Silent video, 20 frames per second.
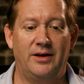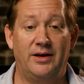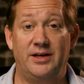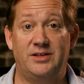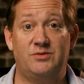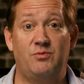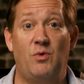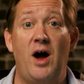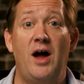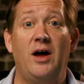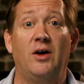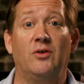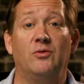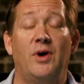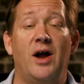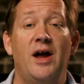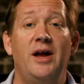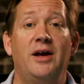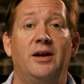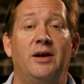It's wild,
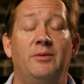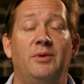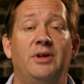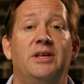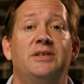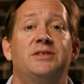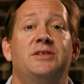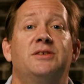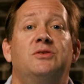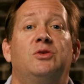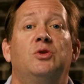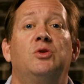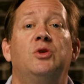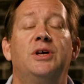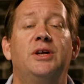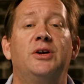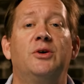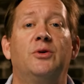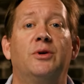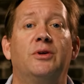right? I mean, this is
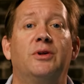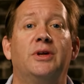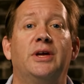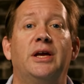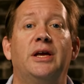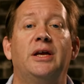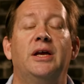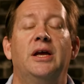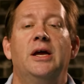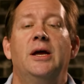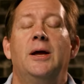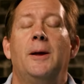literally,